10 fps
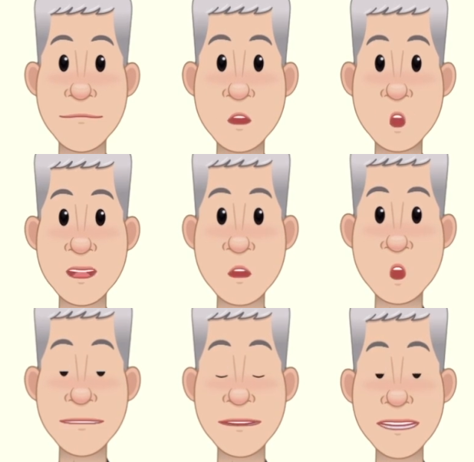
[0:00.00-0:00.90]
and we'll be
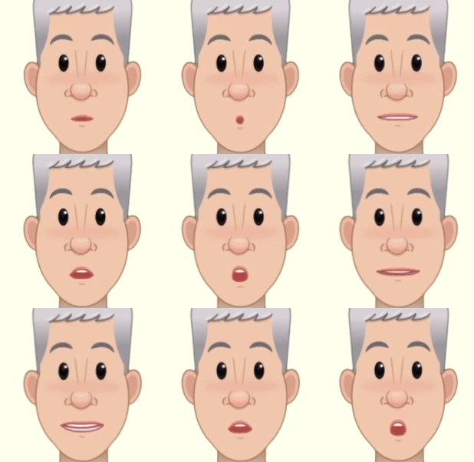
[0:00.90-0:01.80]
looking at blood in
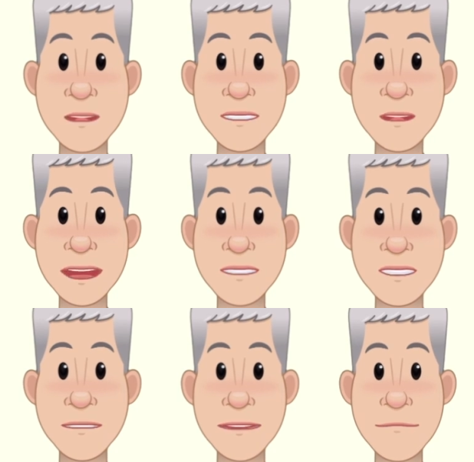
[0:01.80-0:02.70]
detail in a later
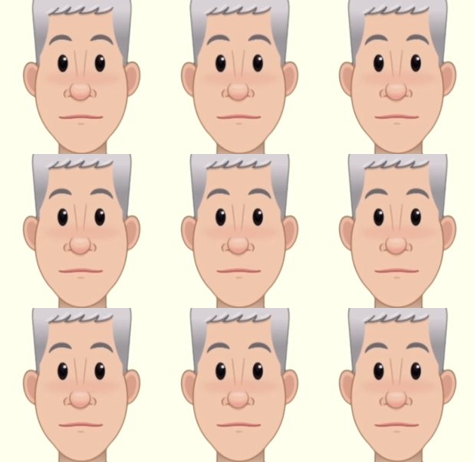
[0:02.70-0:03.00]
video.